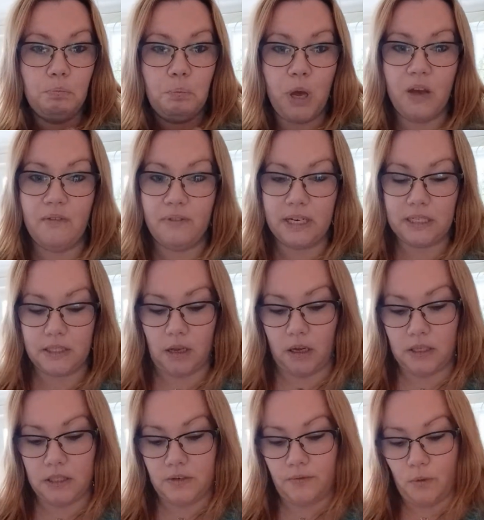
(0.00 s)
perfect
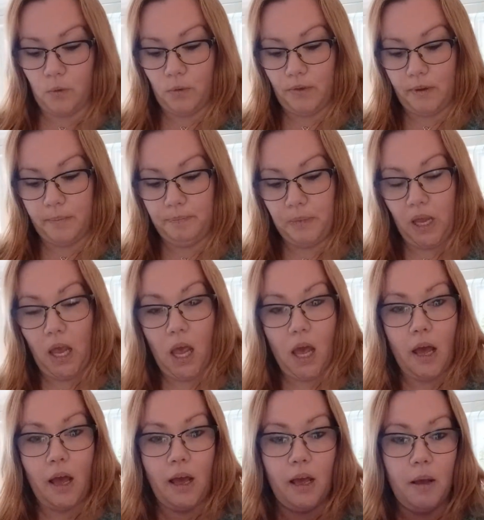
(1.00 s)
sized for them.
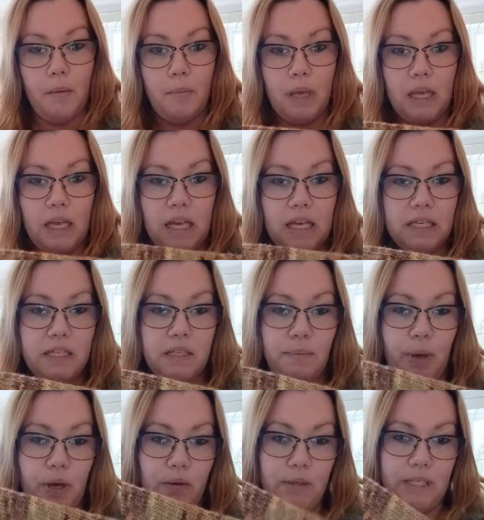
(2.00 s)
It is
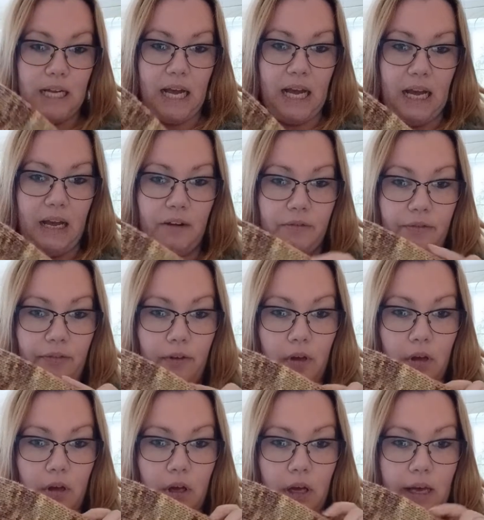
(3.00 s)
supposed to have
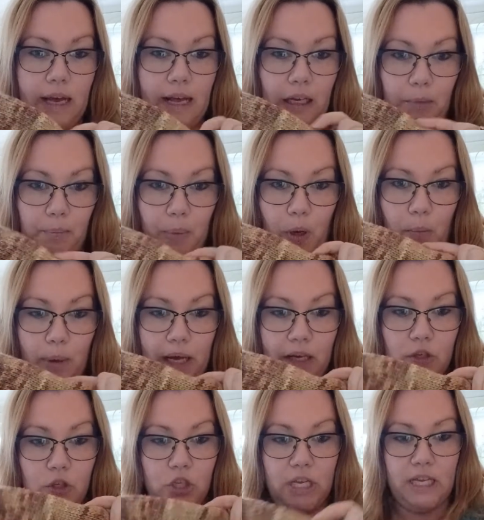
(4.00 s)
elbow
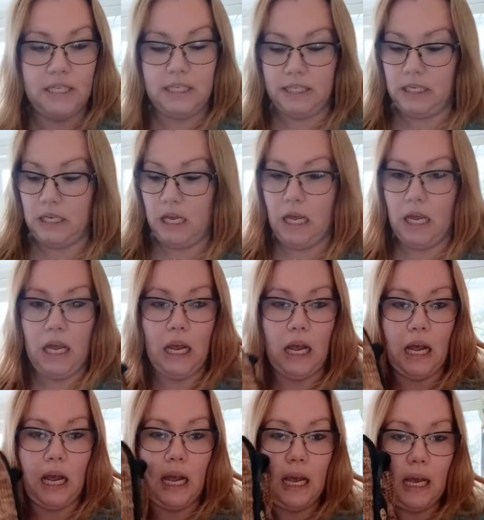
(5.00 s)
patches
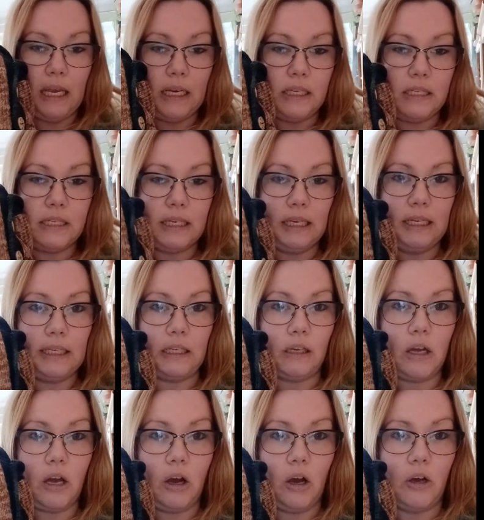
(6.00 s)
and
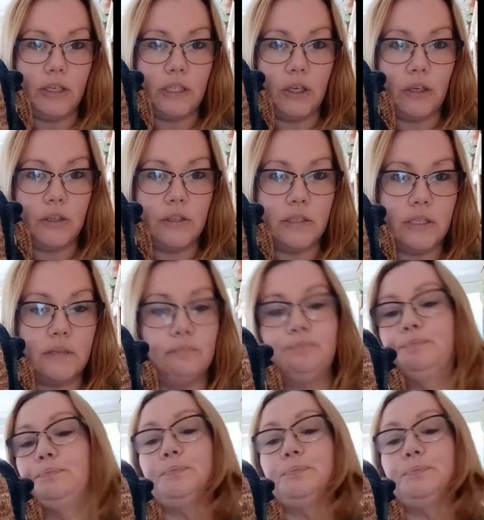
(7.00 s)
little pockets